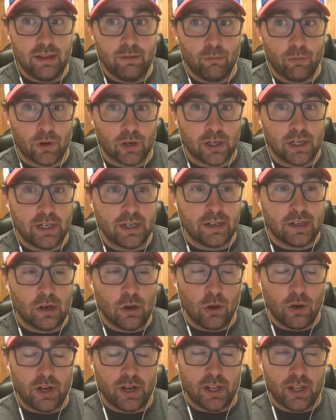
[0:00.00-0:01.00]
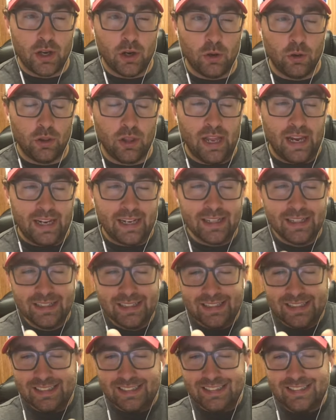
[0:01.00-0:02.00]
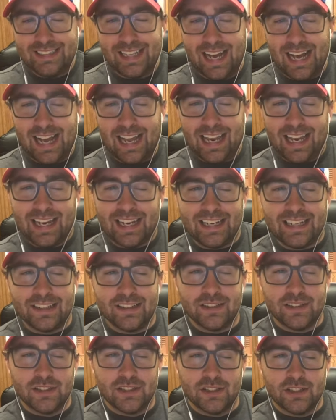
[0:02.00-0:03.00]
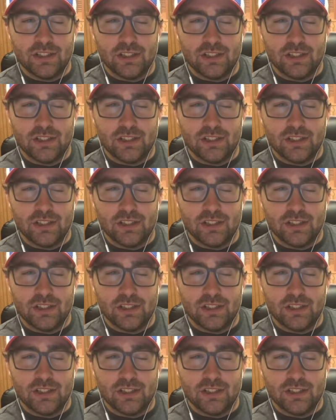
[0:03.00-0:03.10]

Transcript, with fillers: and we're gonna, going to go like nine